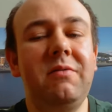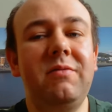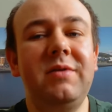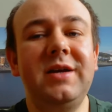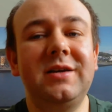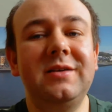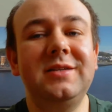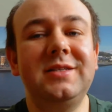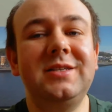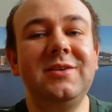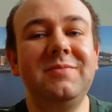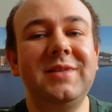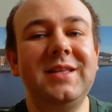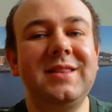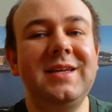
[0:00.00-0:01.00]
we are going to
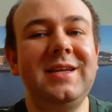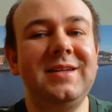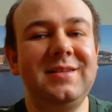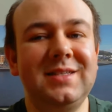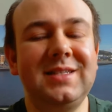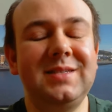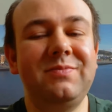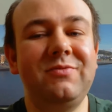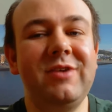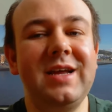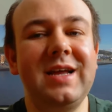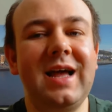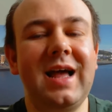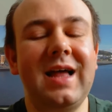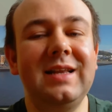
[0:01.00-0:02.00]
assume that the
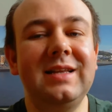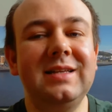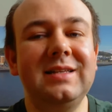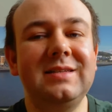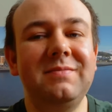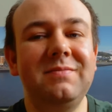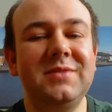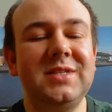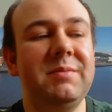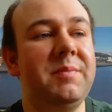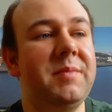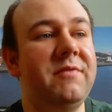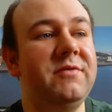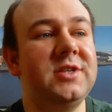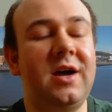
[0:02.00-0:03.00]
spring and summer
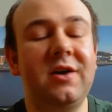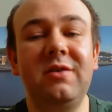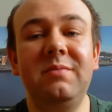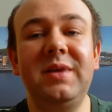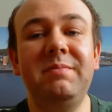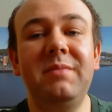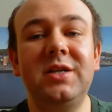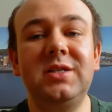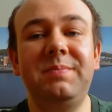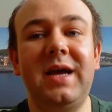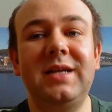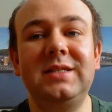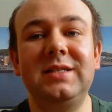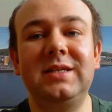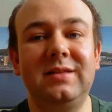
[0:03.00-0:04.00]
months are going to be much
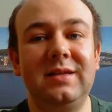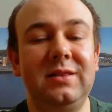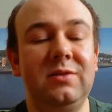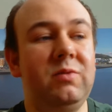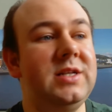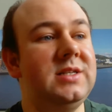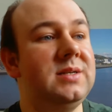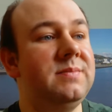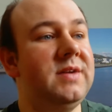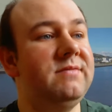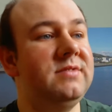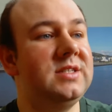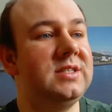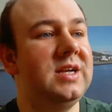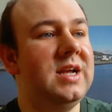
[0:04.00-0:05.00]
better than the winter
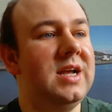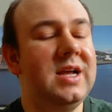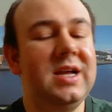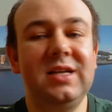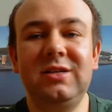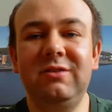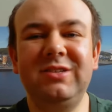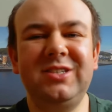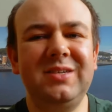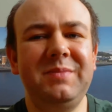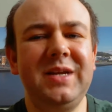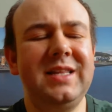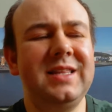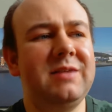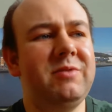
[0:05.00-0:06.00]
months. So it should
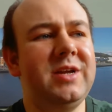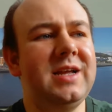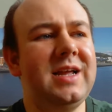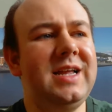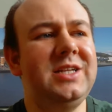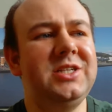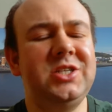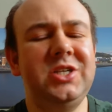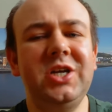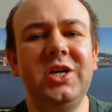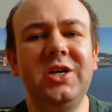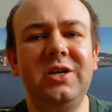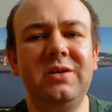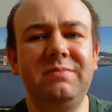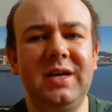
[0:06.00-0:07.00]
mean that we each
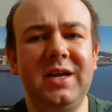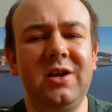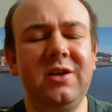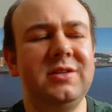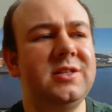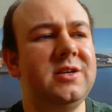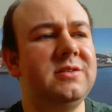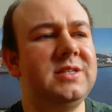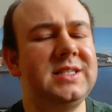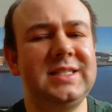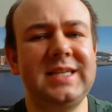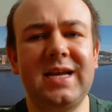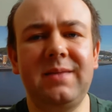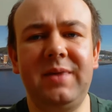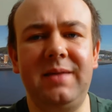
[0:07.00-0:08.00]
year, including those
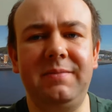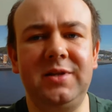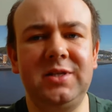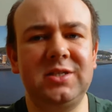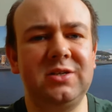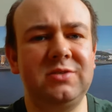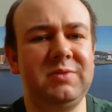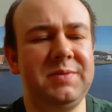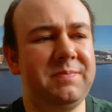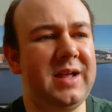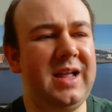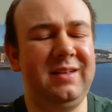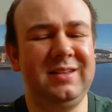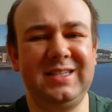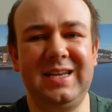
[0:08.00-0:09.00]
S E G payments, because we
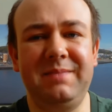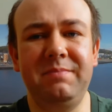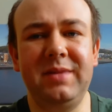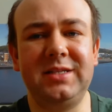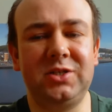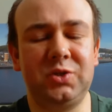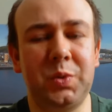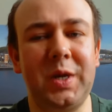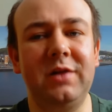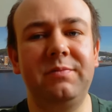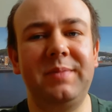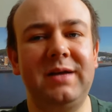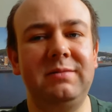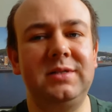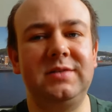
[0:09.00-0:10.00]
basically missed
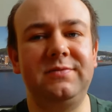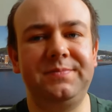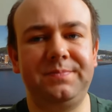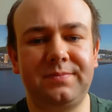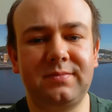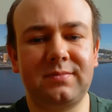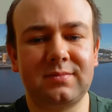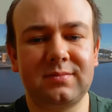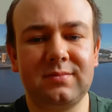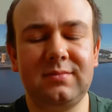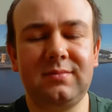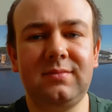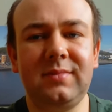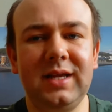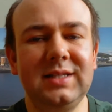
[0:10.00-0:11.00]
twelve pounds of
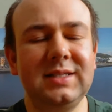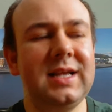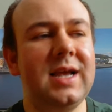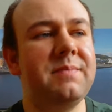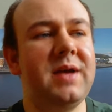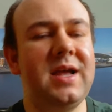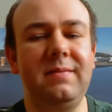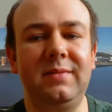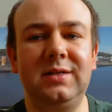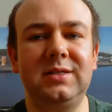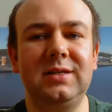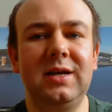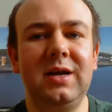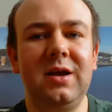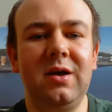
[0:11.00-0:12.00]
S E G
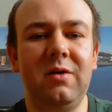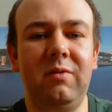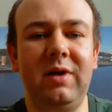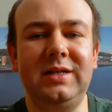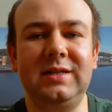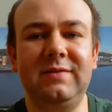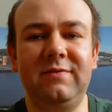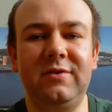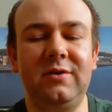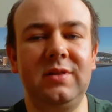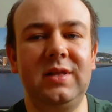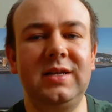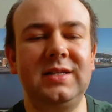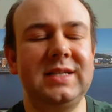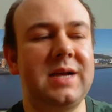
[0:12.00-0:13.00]
payments, waiting for
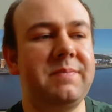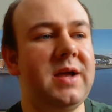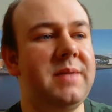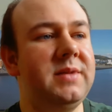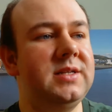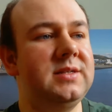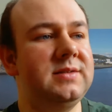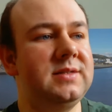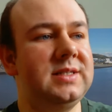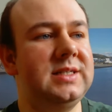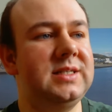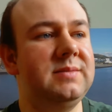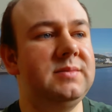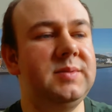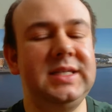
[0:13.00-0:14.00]
the S E G payment
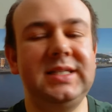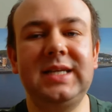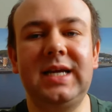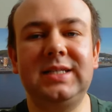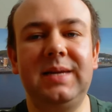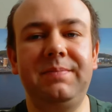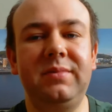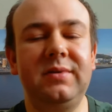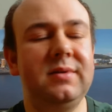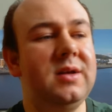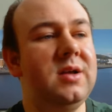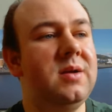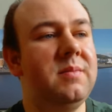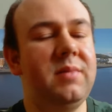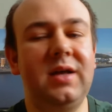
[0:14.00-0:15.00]
system to be set up
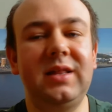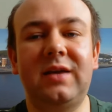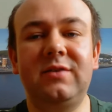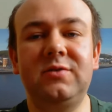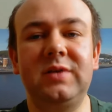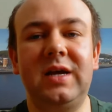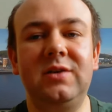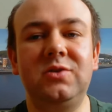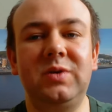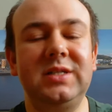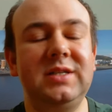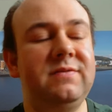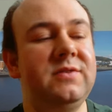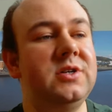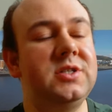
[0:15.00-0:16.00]
by that uh,
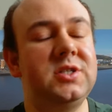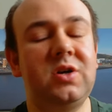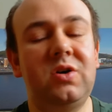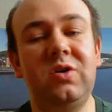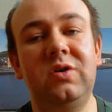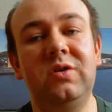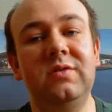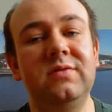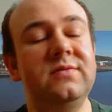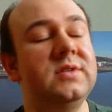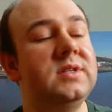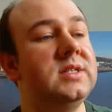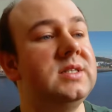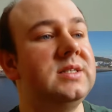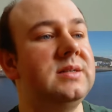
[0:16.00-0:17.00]
twenty-first of
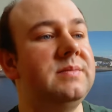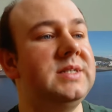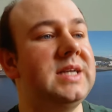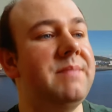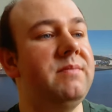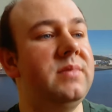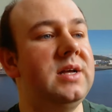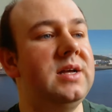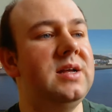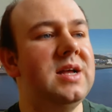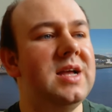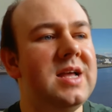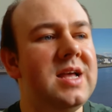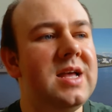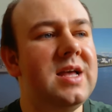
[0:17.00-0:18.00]
September,
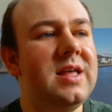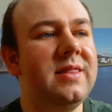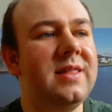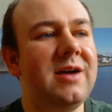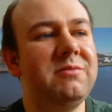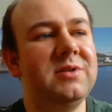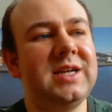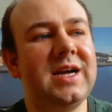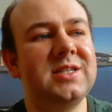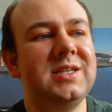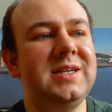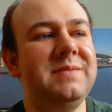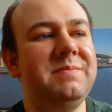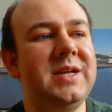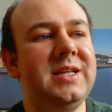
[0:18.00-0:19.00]
that would
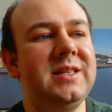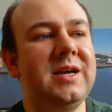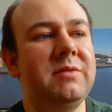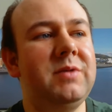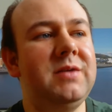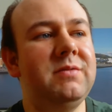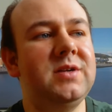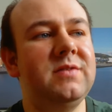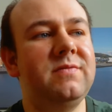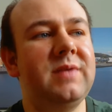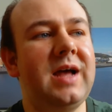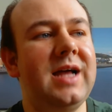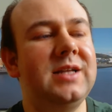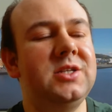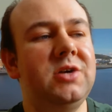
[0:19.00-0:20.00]
actually mean that we would have
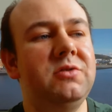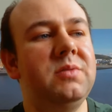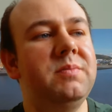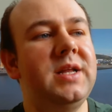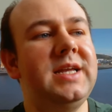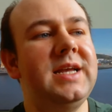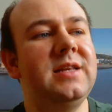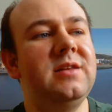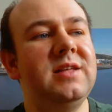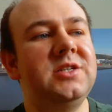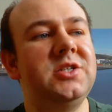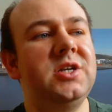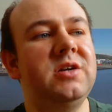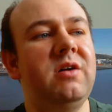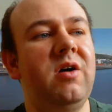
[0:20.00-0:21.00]
had total money in
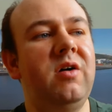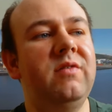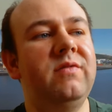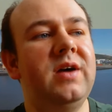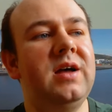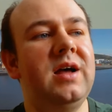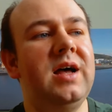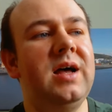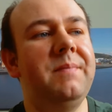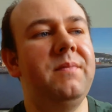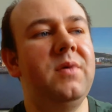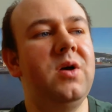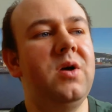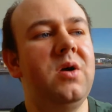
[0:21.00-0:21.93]
this year of um,